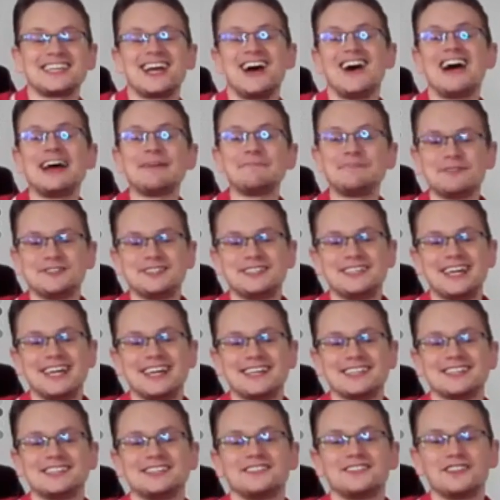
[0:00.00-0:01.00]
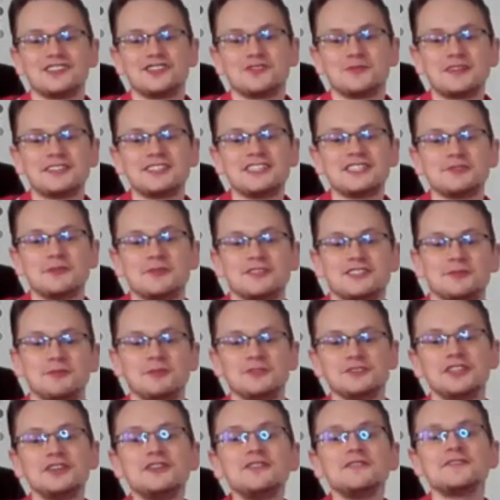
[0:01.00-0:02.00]
I predict the
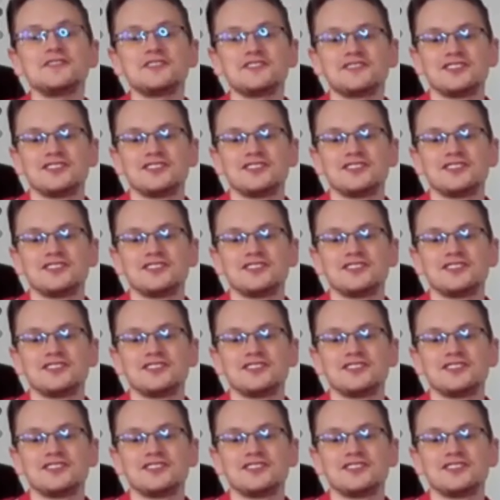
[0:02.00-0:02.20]
2021 Eurovision